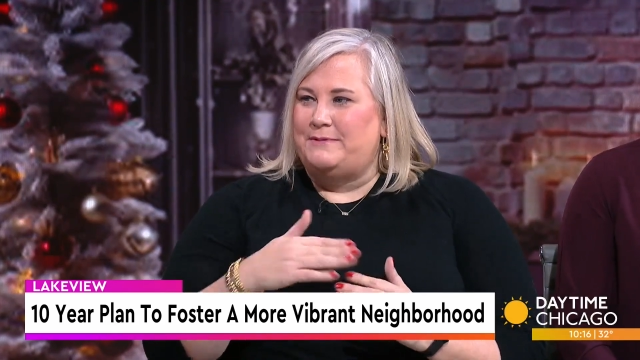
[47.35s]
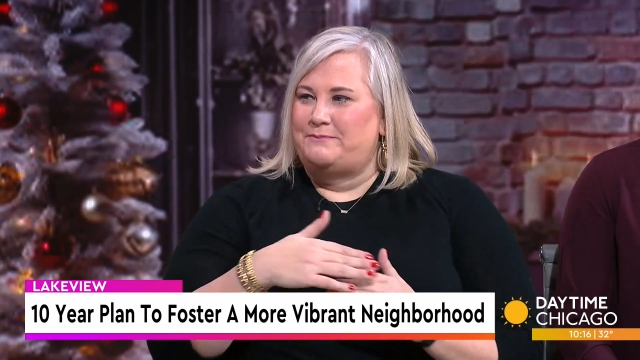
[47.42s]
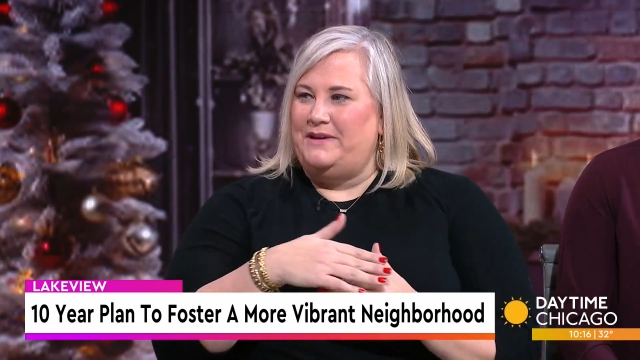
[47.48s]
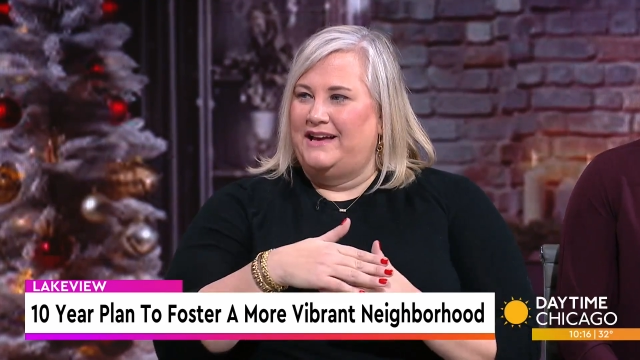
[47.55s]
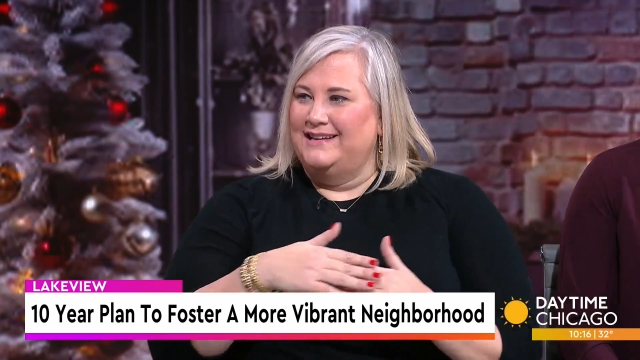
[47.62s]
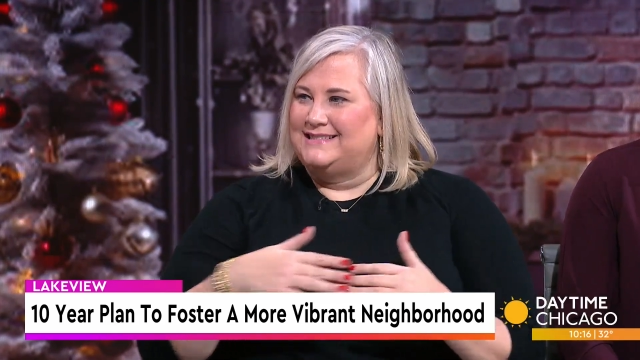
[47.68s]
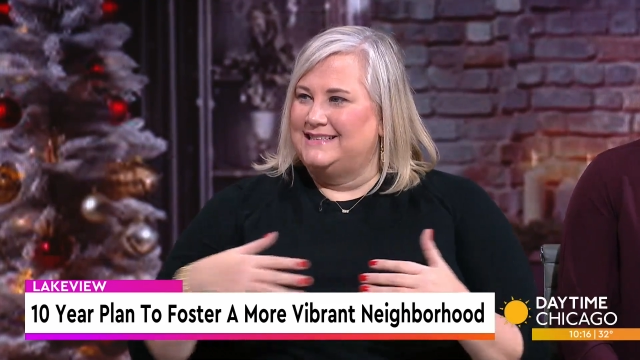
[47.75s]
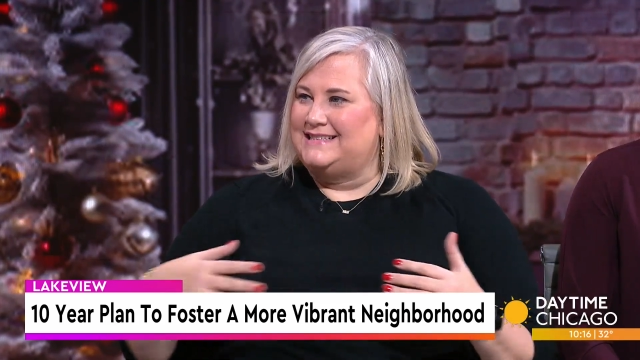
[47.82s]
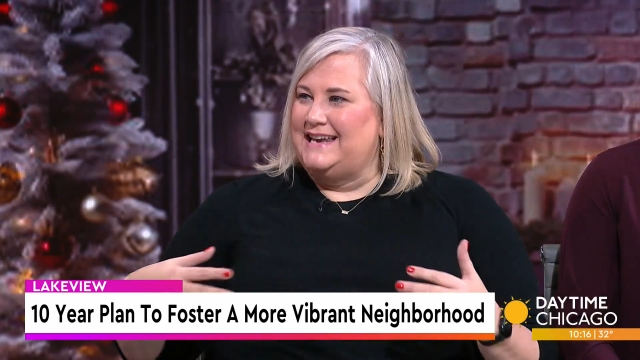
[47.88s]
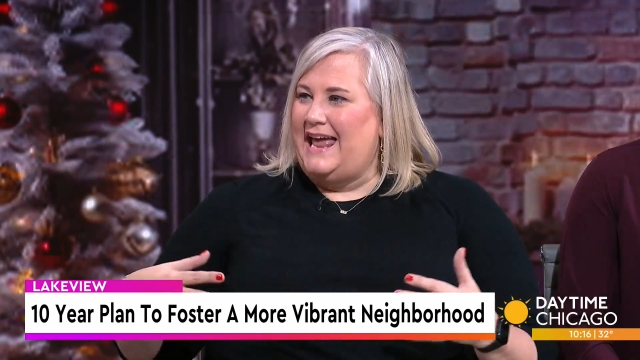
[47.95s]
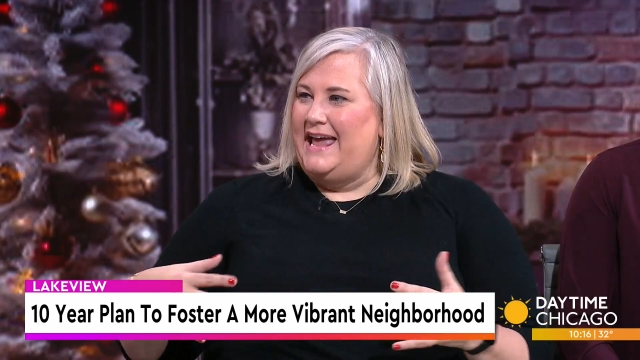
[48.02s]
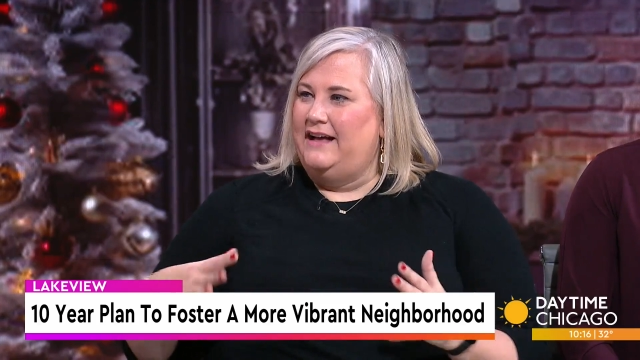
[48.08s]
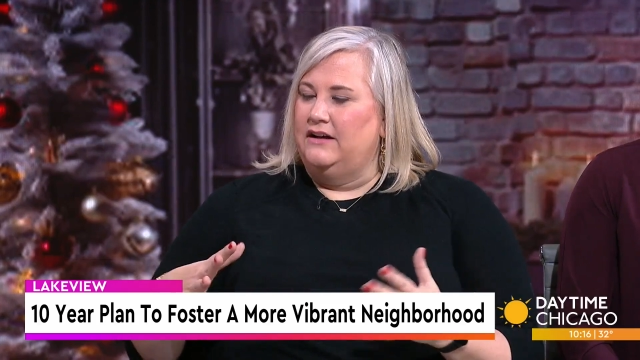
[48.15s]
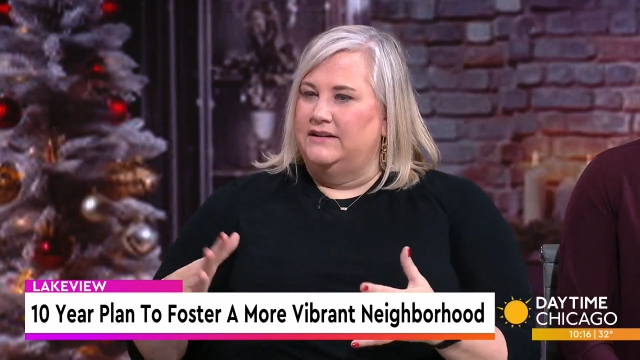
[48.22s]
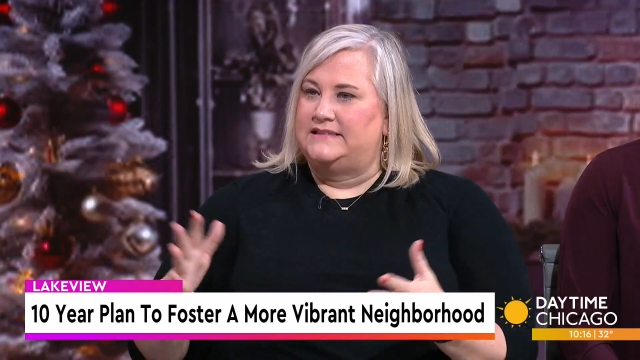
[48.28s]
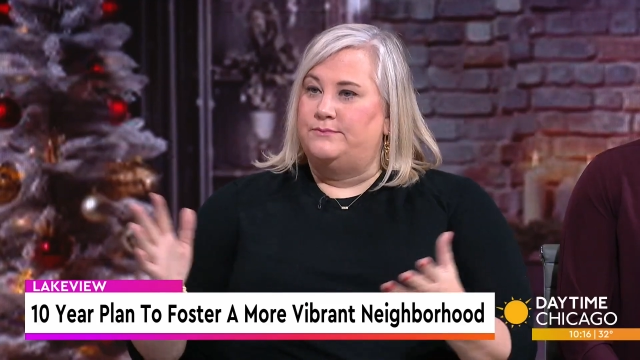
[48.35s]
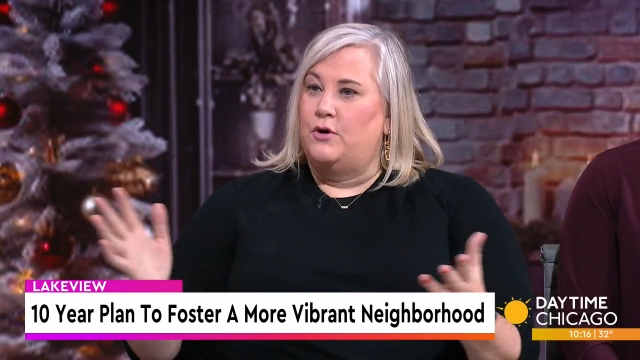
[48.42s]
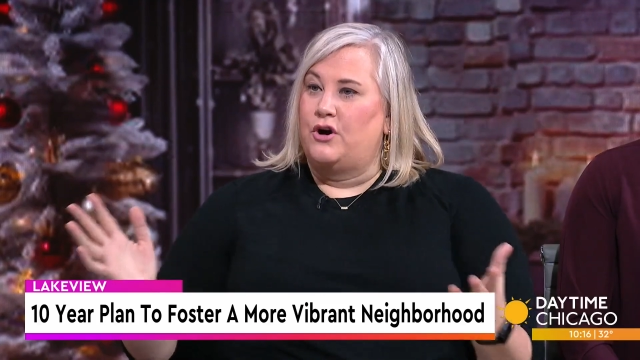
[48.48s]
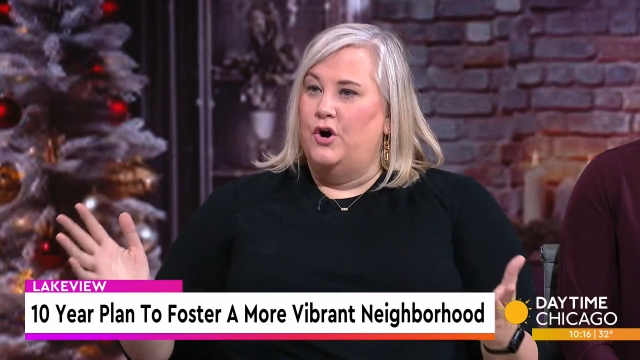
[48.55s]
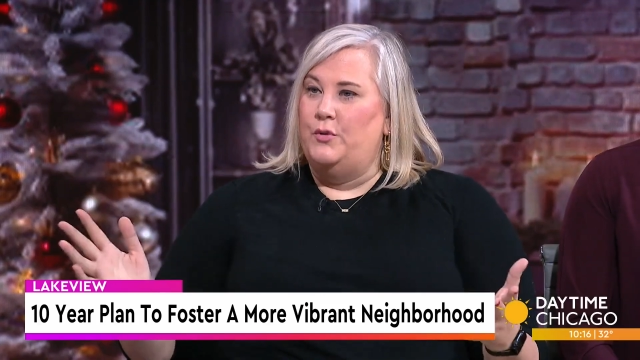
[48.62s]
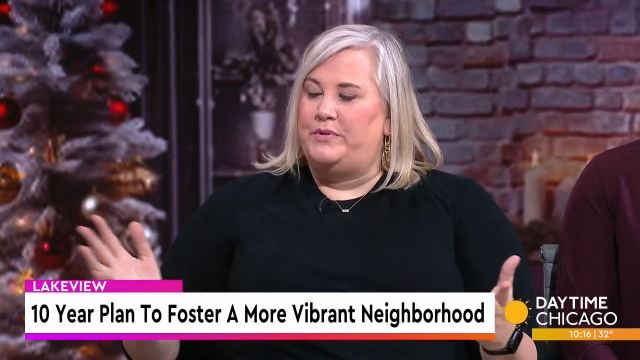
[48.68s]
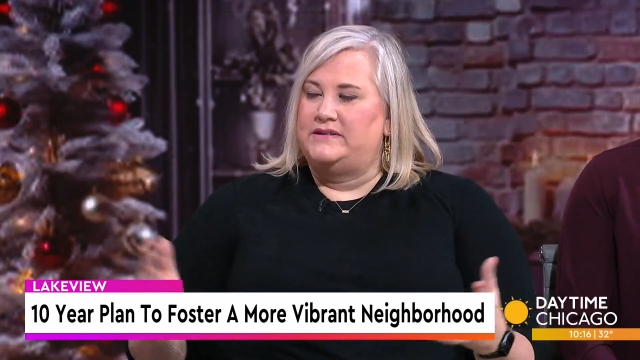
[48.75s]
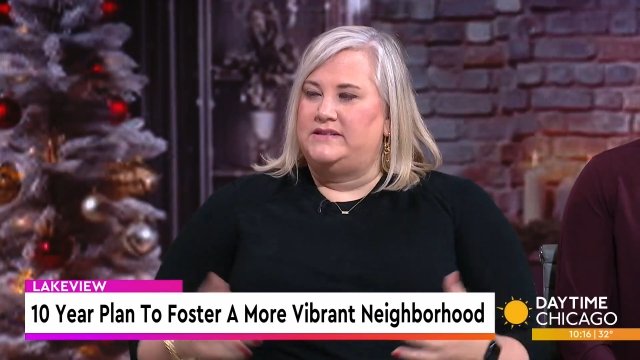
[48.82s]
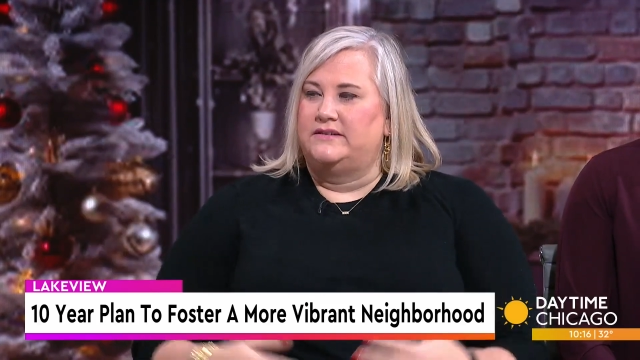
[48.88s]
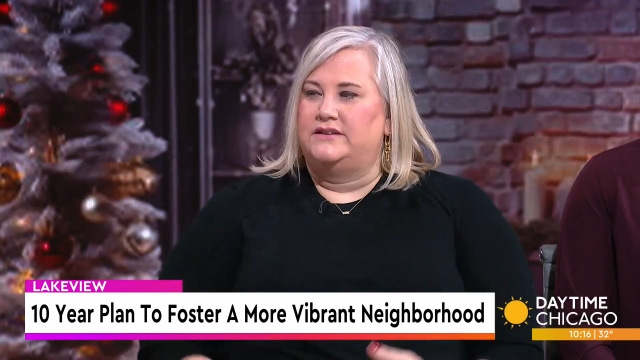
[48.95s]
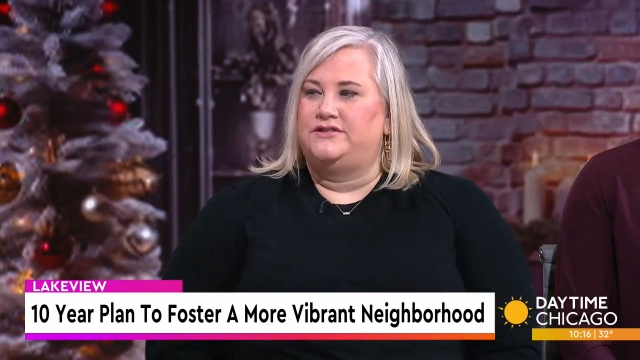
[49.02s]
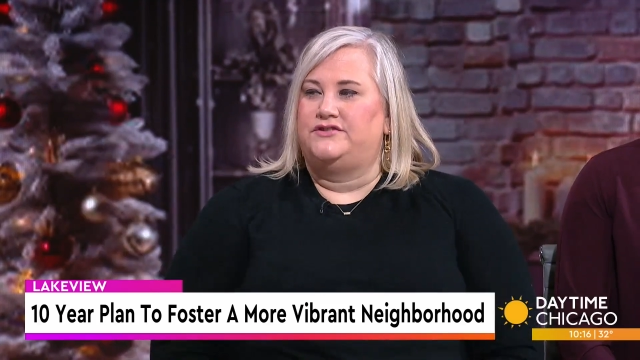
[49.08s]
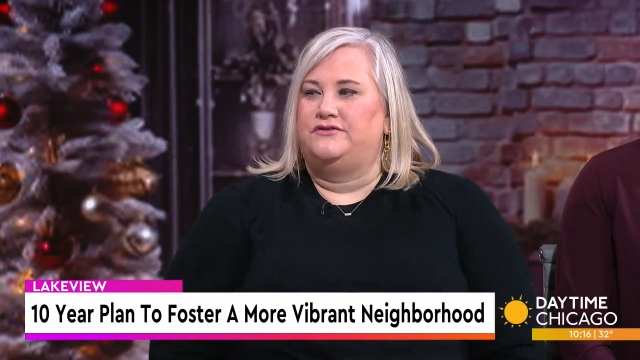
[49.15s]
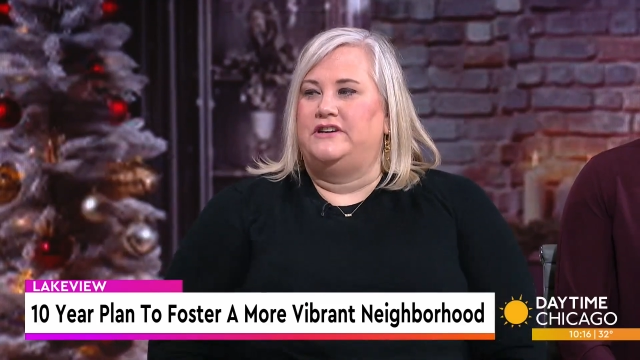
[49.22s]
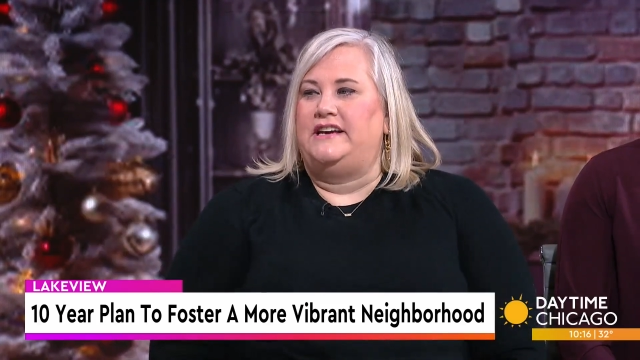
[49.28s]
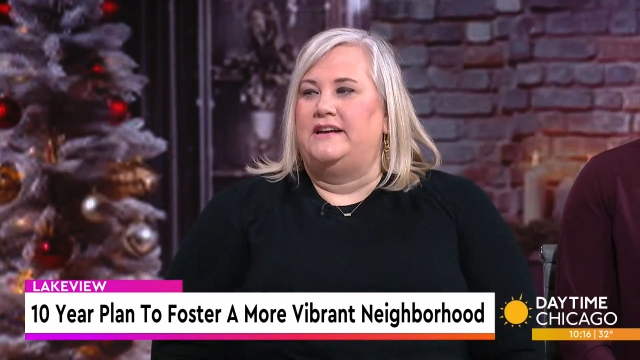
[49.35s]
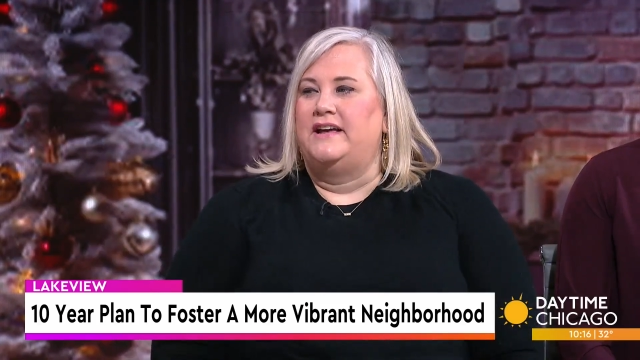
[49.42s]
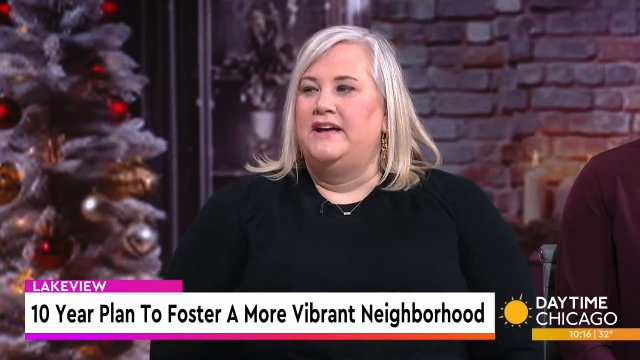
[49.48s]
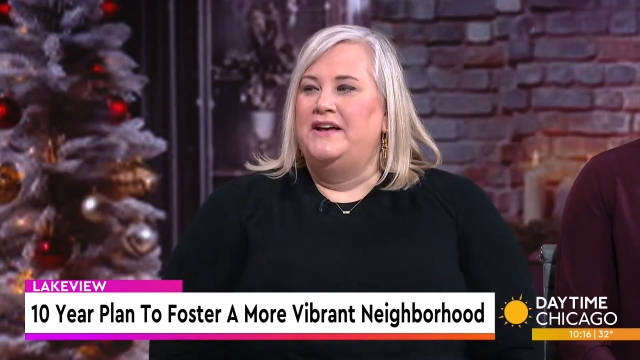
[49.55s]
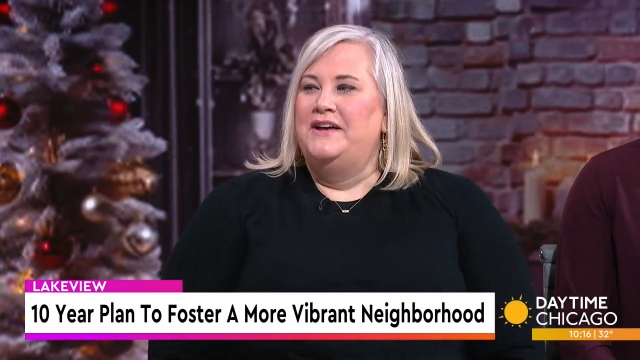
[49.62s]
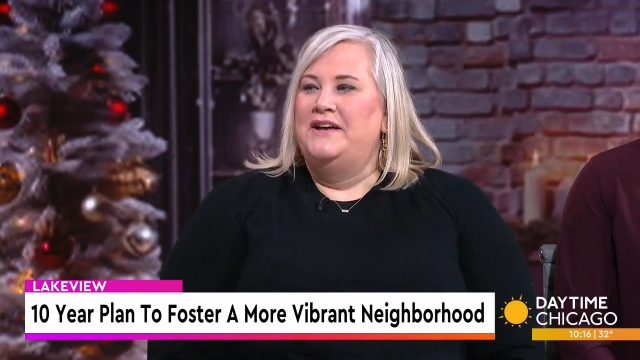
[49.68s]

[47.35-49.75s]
but because it's an angle, it's more open to the street.